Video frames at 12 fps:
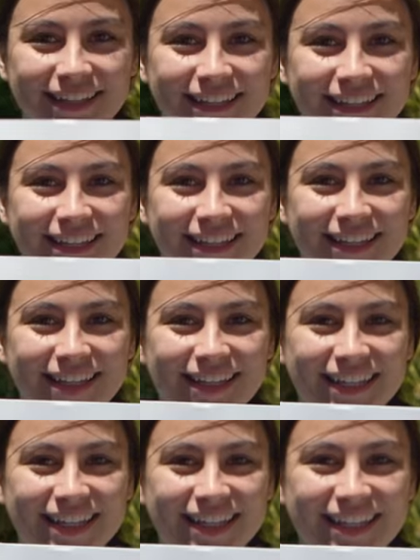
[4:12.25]

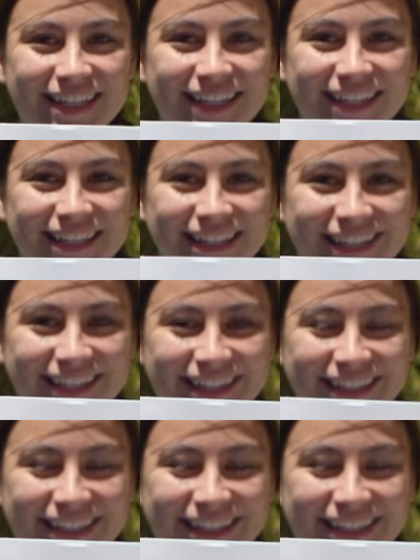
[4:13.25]
[no speech]